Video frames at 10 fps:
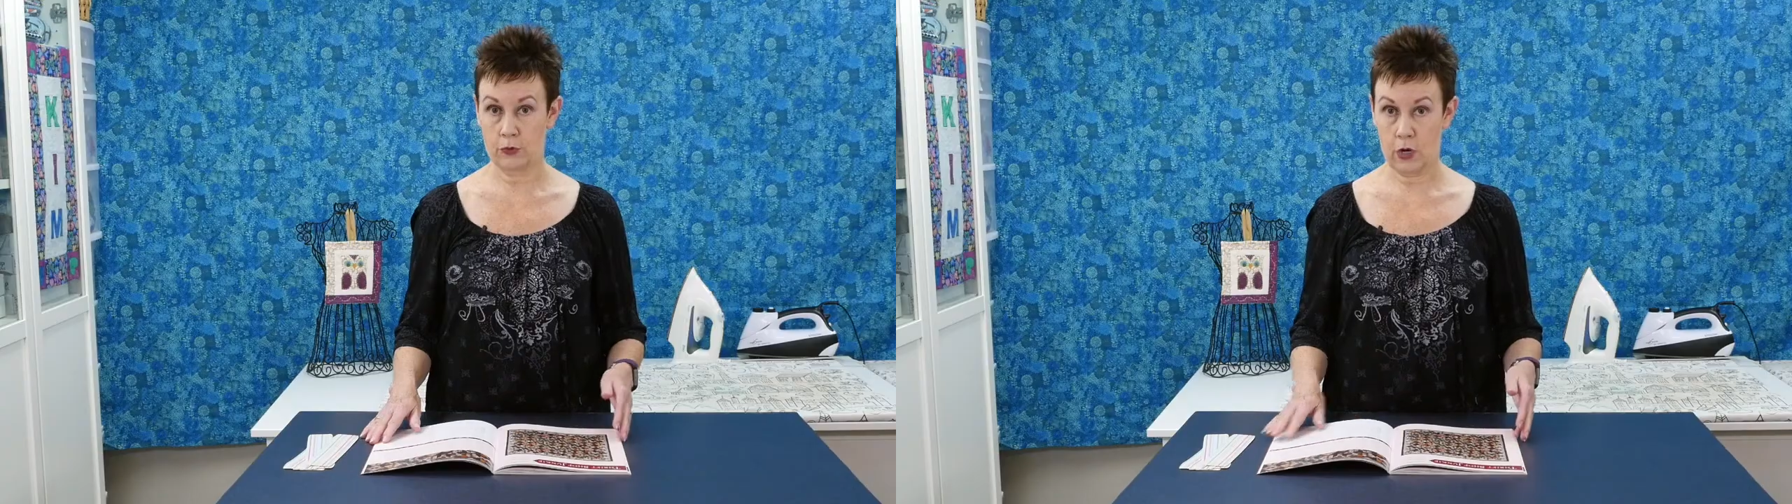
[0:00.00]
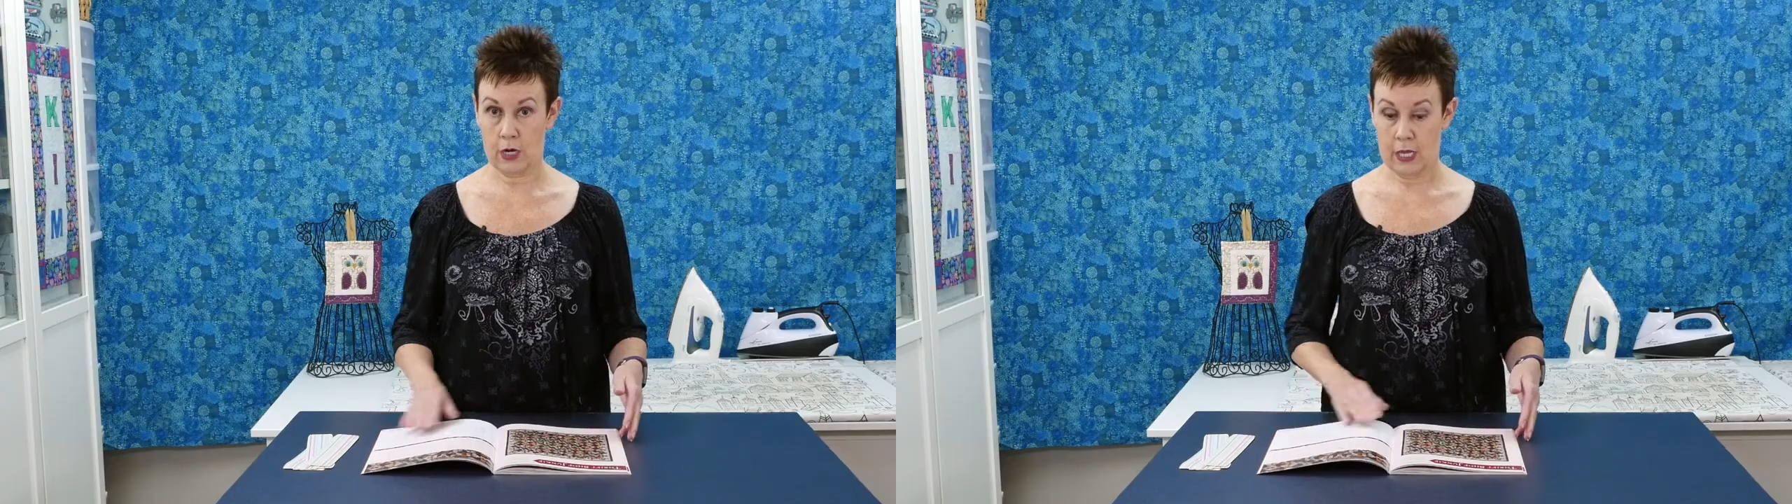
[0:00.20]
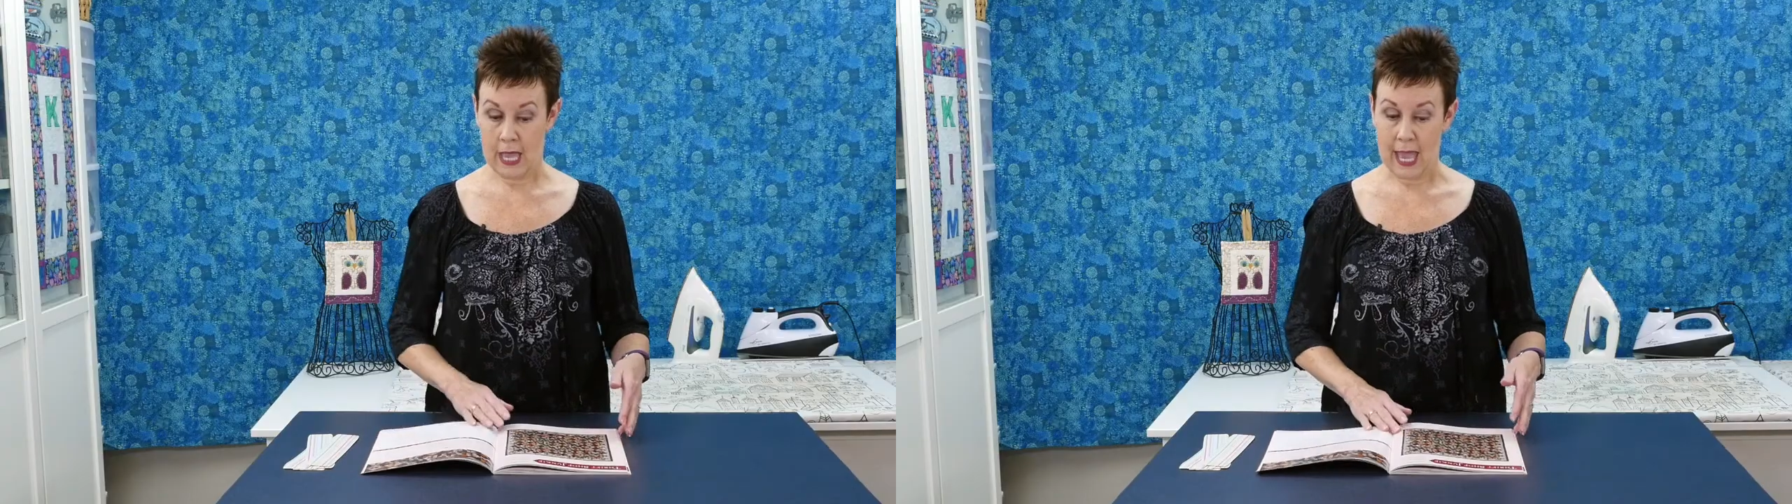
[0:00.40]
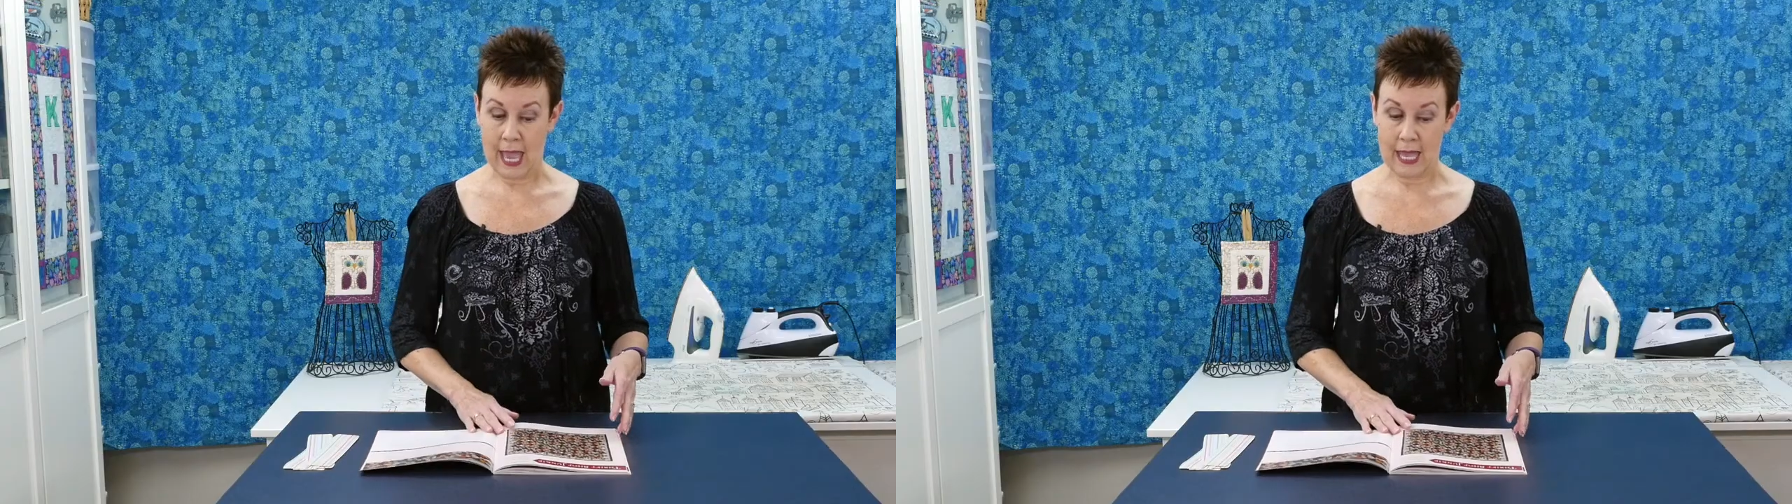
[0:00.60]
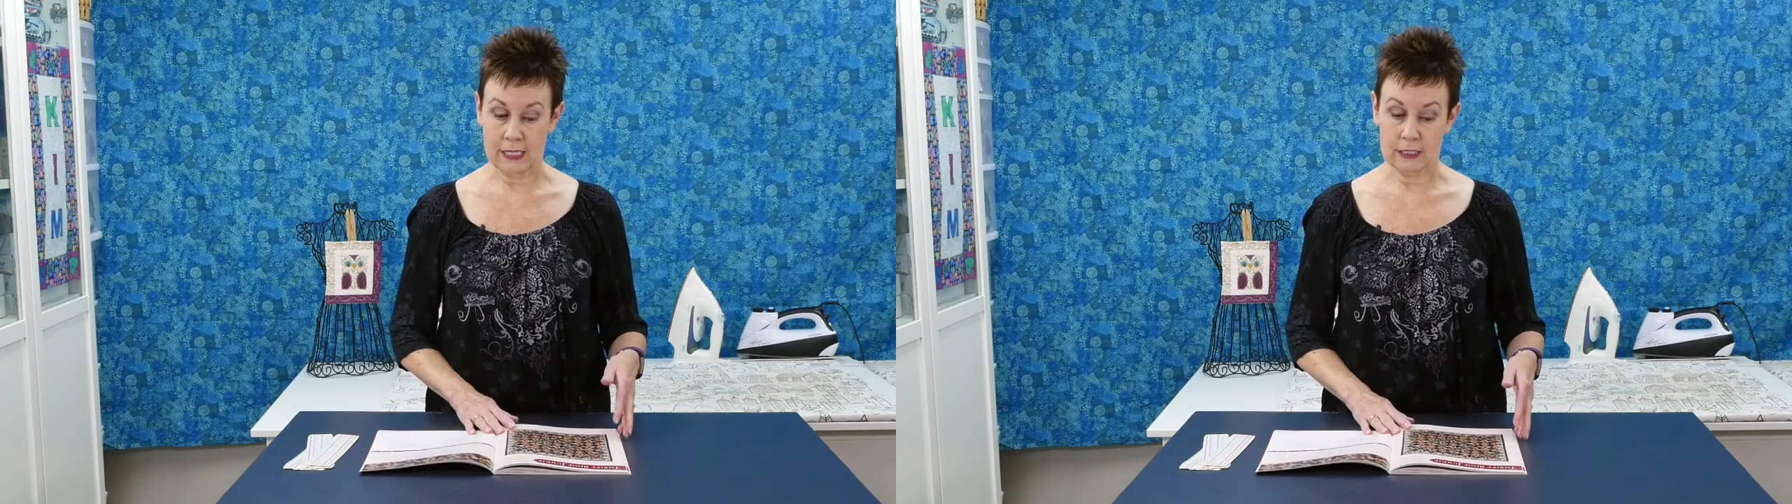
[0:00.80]
drawer
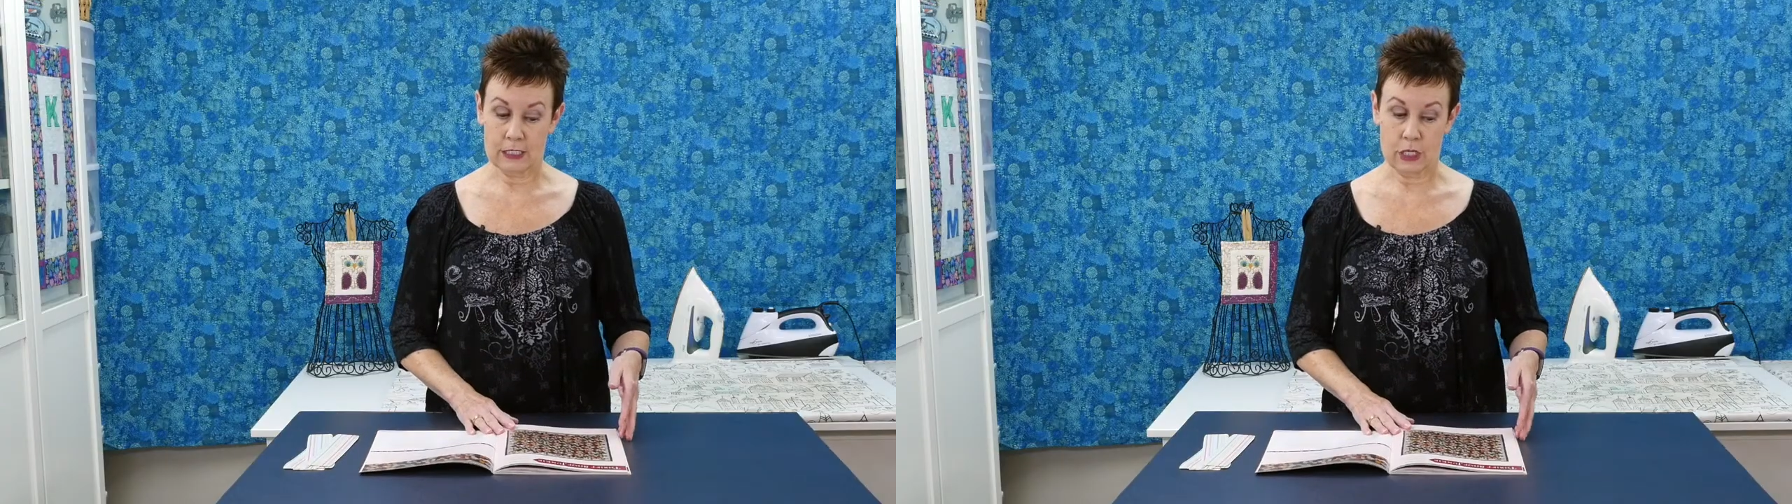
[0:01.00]
and